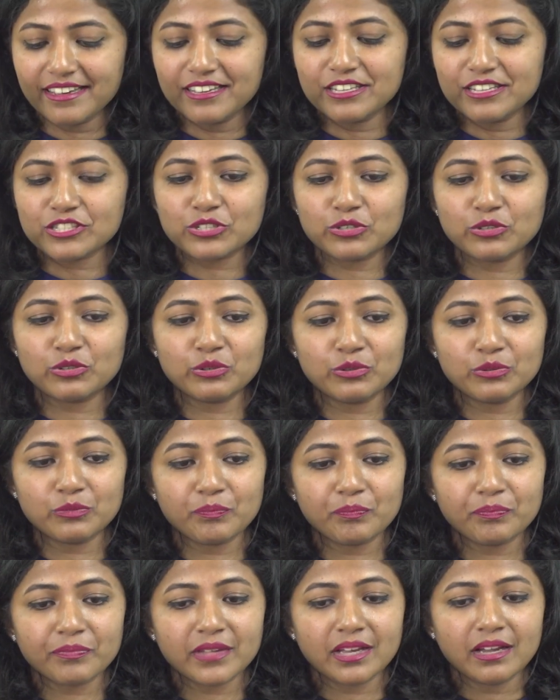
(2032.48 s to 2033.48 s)

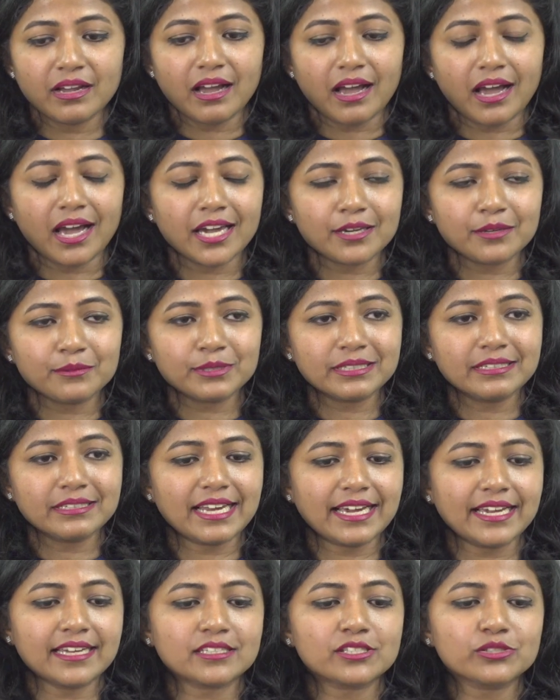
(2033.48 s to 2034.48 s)
So I would
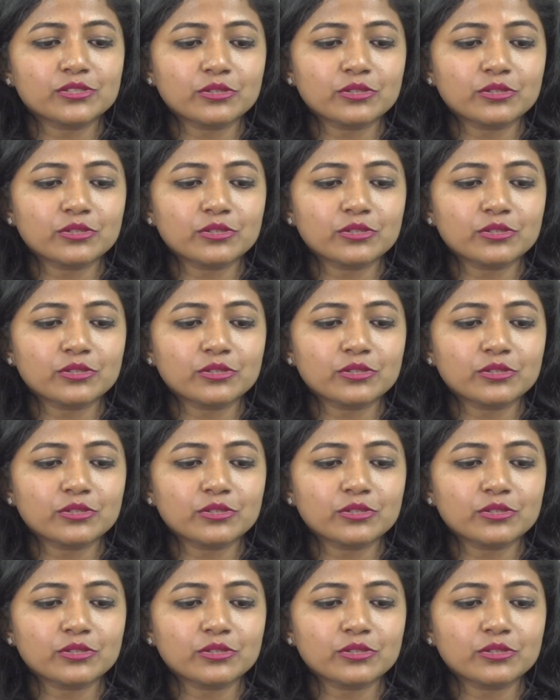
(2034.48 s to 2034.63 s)
like to